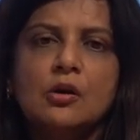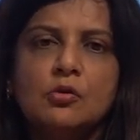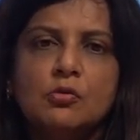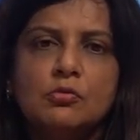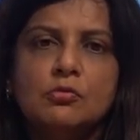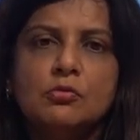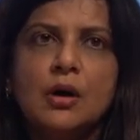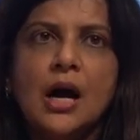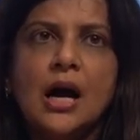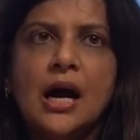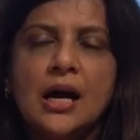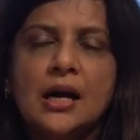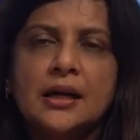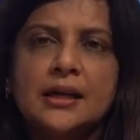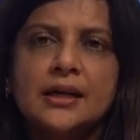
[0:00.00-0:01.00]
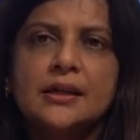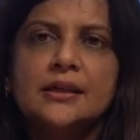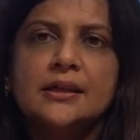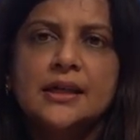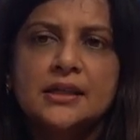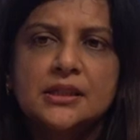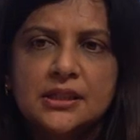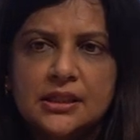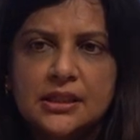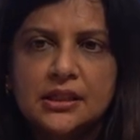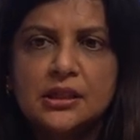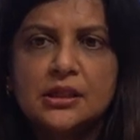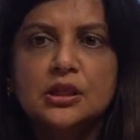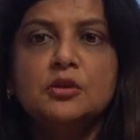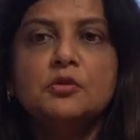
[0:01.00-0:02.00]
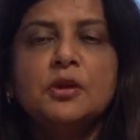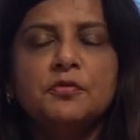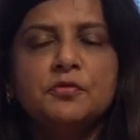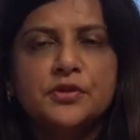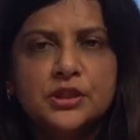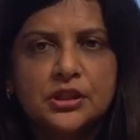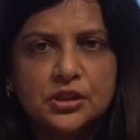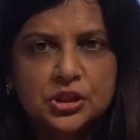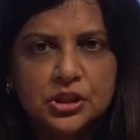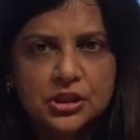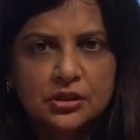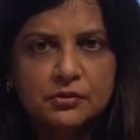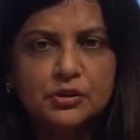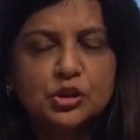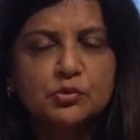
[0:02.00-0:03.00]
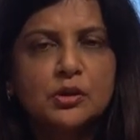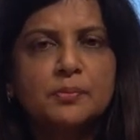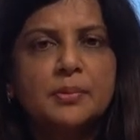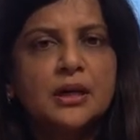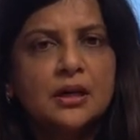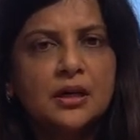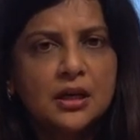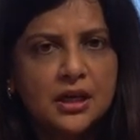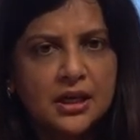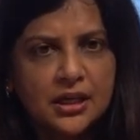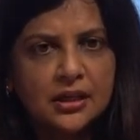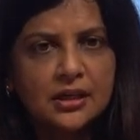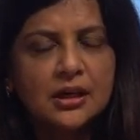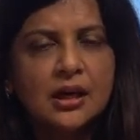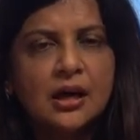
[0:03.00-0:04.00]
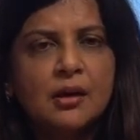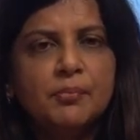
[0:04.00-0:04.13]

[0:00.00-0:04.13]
who are getting new infrastructure which will be clean,